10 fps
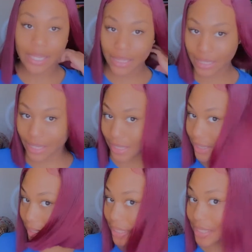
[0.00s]
look
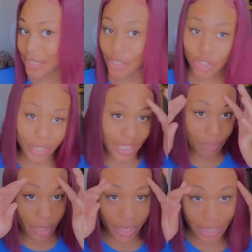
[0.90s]
at this, the
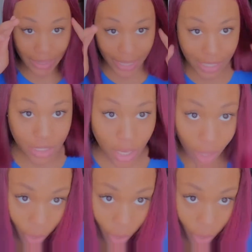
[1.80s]
transparent lace, y'all.